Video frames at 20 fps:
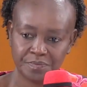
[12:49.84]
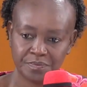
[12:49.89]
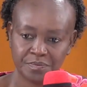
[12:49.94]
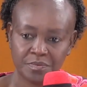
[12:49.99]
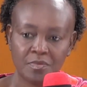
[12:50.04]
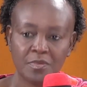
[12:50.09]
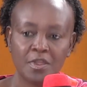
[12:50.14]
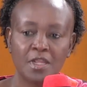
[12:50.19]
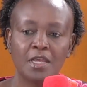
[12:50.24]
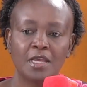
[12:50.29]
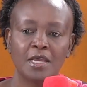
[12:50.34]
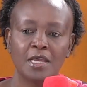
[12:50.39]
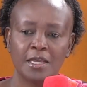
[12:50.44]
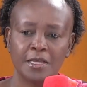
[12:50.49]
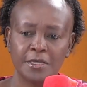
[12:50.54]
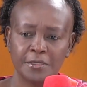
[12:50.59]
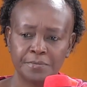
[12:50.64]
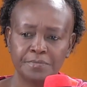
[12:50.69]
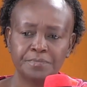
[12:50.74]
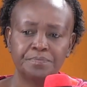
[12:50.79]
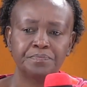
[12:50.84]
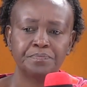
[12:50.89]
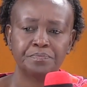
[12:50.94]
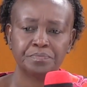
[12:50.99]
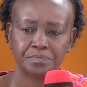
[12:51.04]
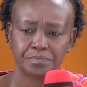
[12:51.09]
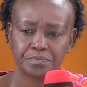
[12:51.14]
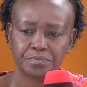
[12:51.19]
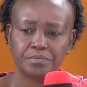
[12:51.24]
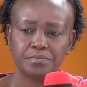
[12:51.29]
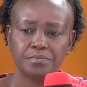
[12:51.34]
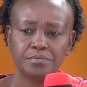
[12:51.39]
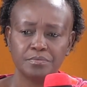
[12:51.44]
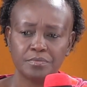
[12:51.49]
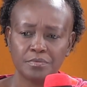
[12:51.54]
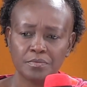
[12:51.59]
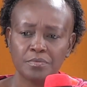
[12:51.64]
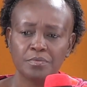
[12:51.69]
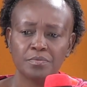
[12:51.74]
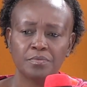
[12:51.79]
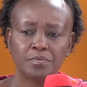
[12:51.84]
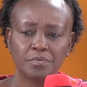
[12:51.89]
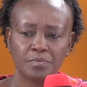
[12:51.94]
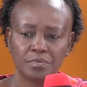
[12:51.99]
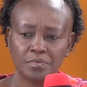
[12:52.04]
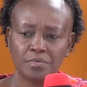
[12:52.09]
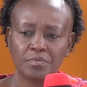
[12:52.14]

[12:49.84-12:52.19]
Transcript: usually from the time you advertise to when you want to